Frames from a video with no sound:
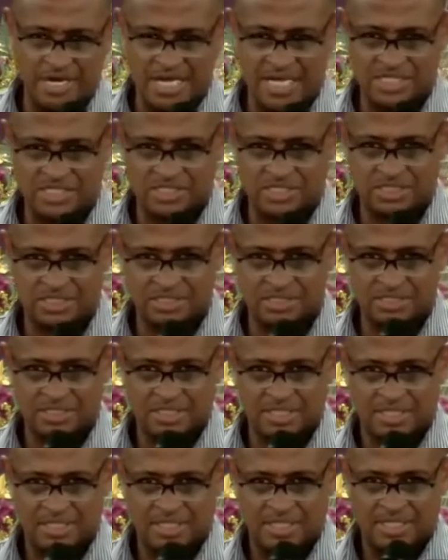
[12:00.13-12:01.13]
us,
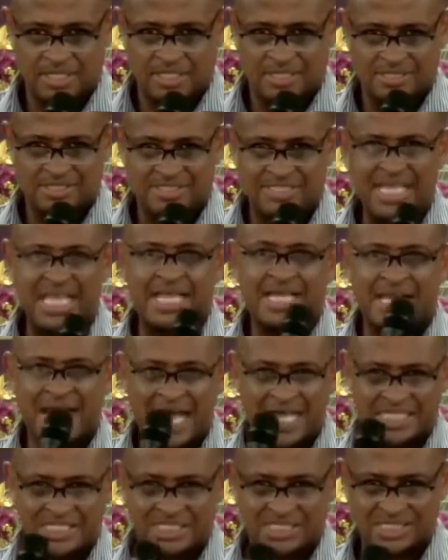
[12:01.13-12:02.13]
taken
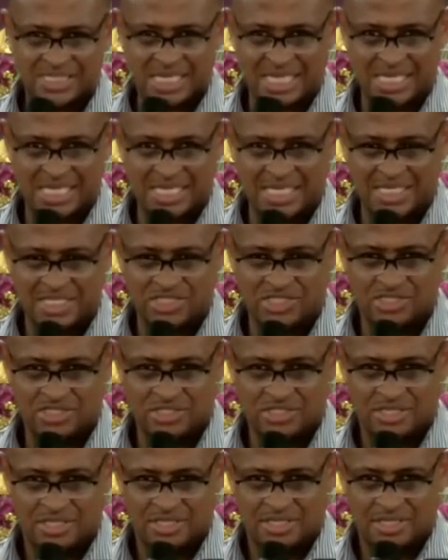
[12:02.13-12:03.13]
our
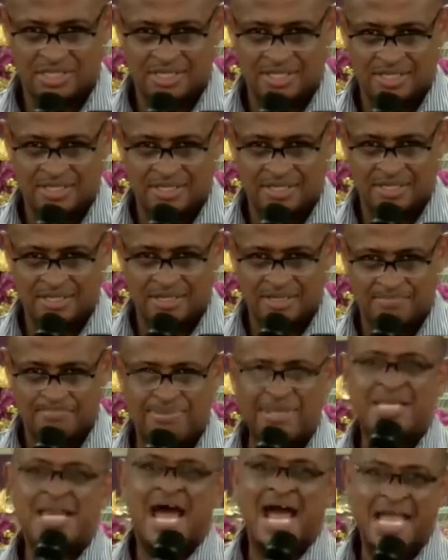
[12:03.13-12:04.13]
sins,
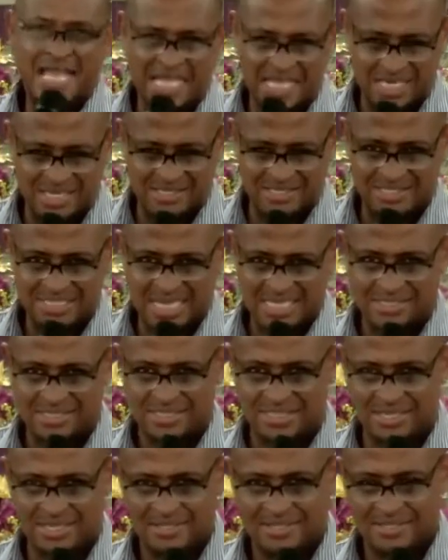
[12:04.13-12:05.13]
been our
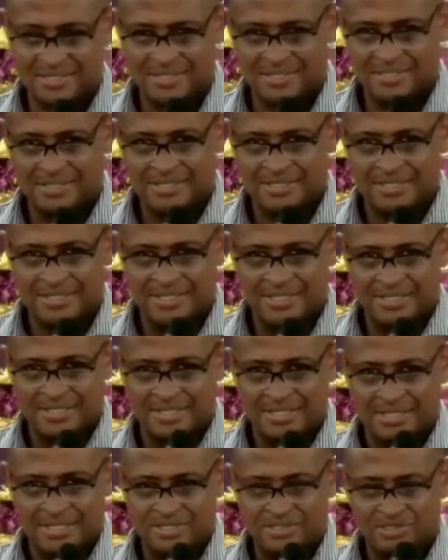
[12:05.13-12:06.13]
intercessor,
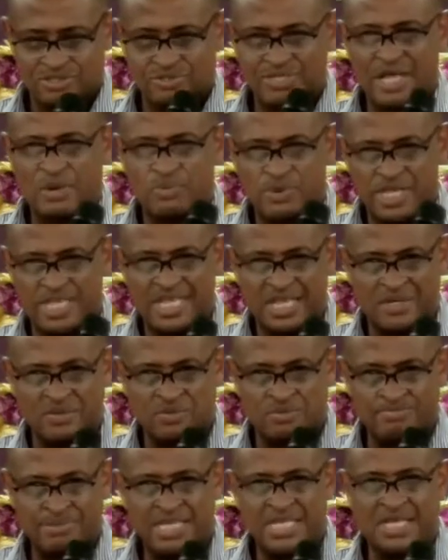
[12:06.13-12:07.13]
so that we
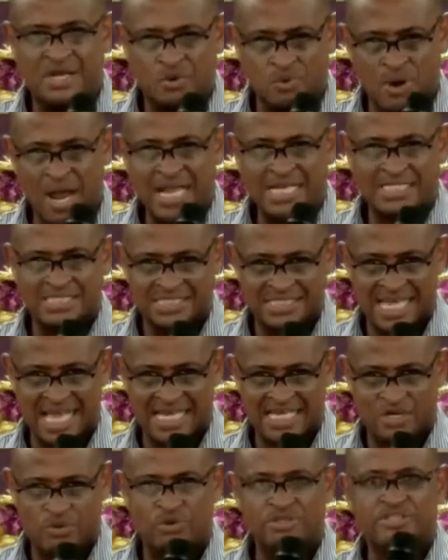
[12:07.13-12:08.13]
can be in right
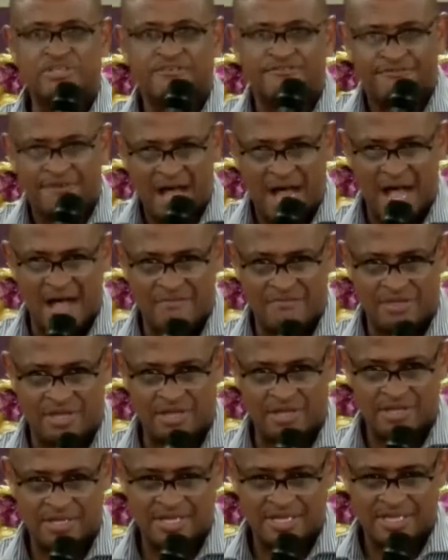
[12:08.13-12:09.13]
standing with the
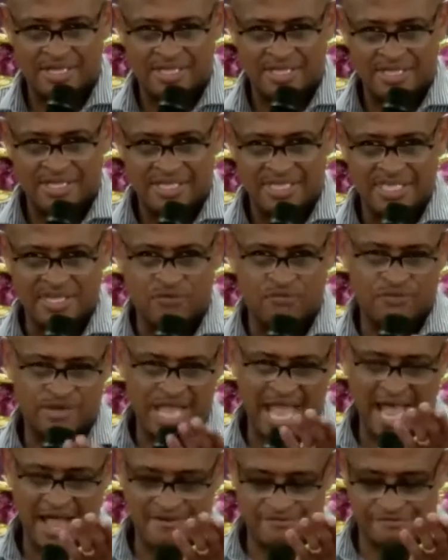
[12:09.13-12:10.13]
Father if
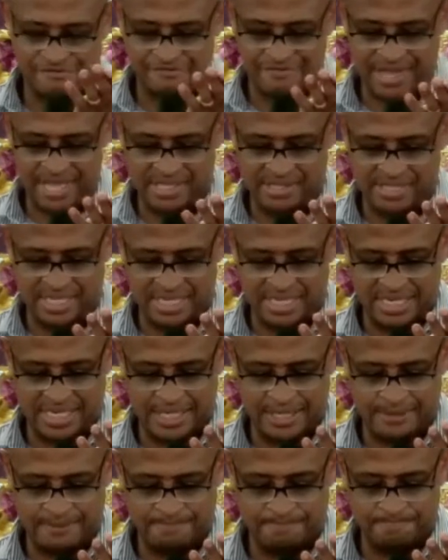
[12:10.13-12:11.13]
we have faith in
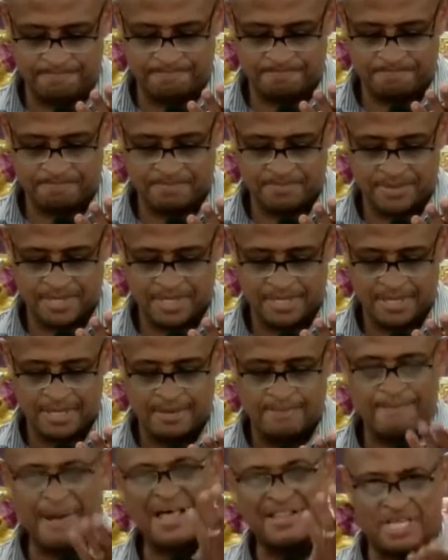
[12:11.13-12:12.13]
him.
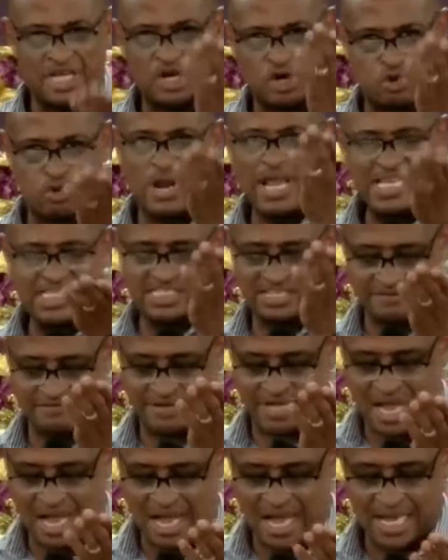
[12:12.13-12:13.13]
By the grace
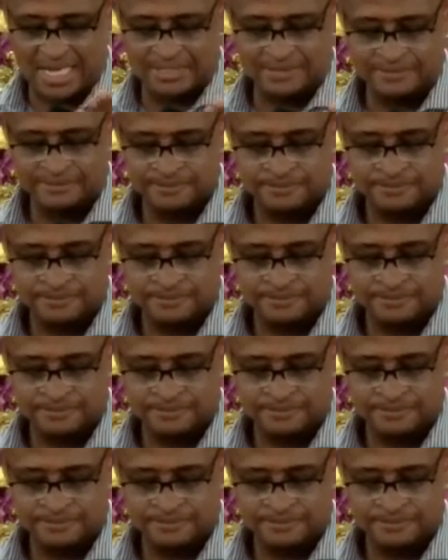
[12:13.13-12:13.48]
of God,